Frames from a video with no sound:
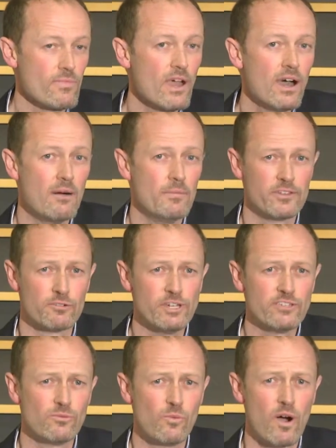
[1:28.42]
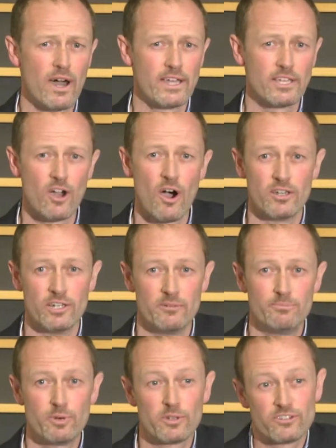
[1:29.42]
And the reason why Gartner
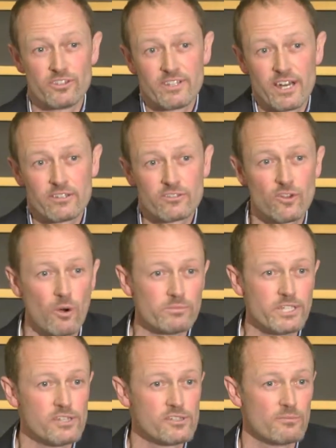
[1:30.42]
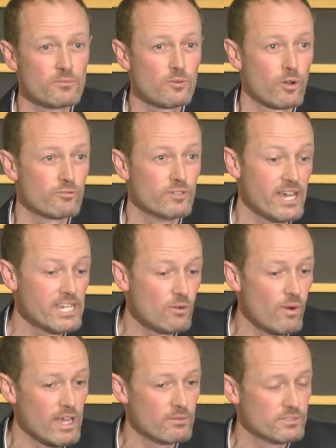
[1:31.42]
put us in that top leadership quadrant
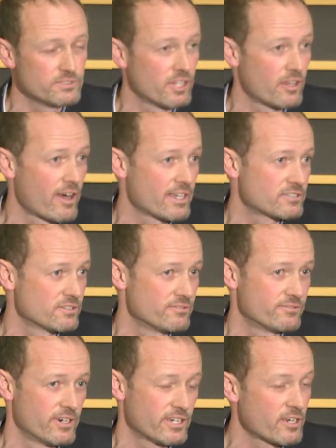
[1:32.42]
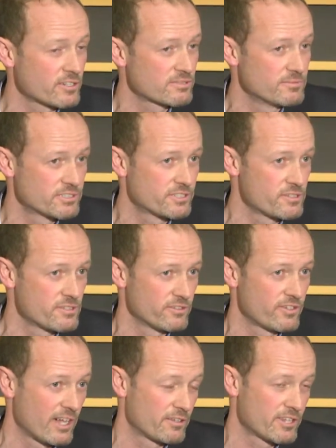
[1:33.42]
anyway was the likes of customers such
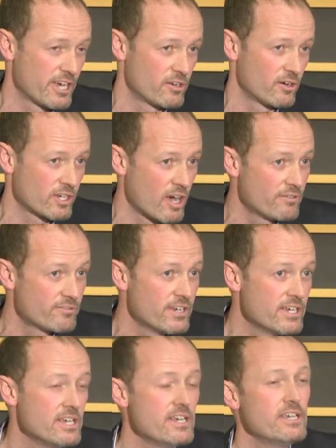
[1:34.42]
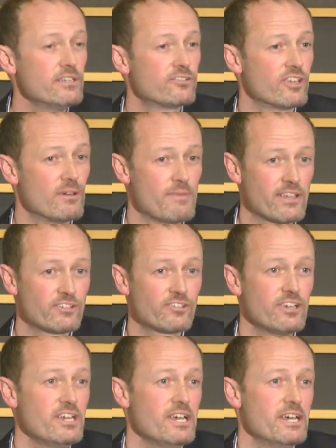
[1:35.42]
as healthcare.gov,
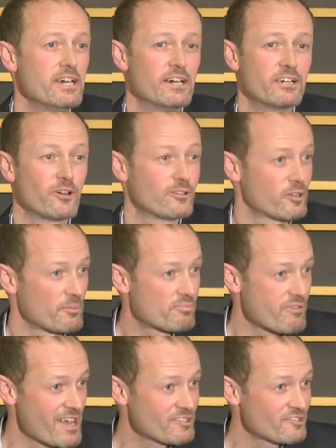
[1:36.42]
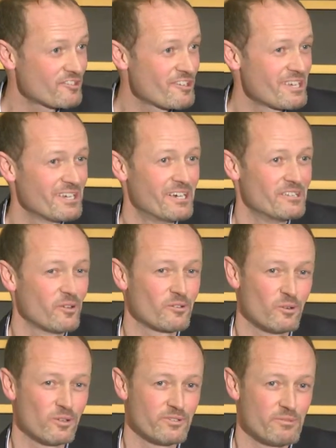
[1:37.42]
CMS, got a lot of press, not
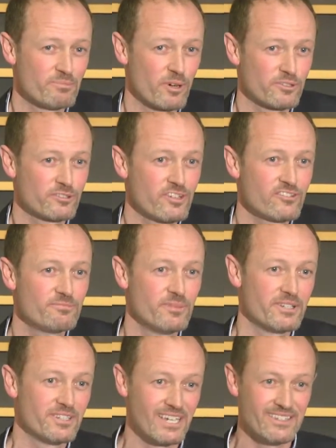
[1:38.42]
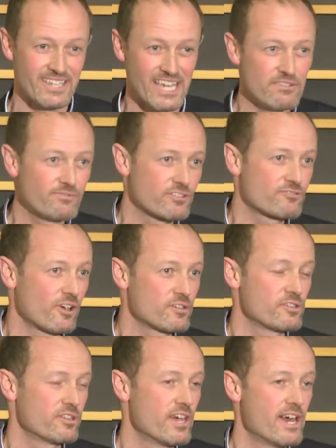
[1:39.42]
all of it positive, but in the
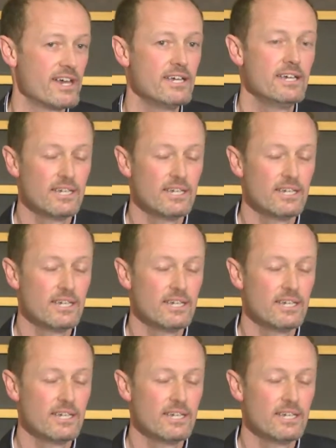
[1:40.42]
infrastructure there,